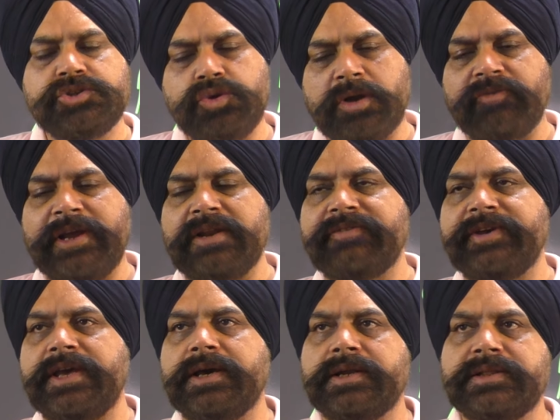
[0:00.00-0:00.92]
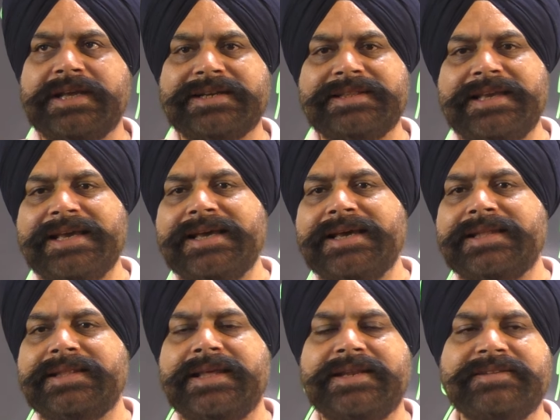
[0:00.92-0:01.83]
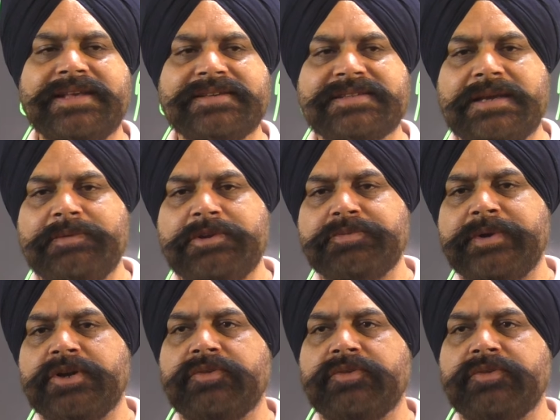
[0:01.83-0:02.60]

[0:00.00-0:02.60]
You are well aware that there is a establishment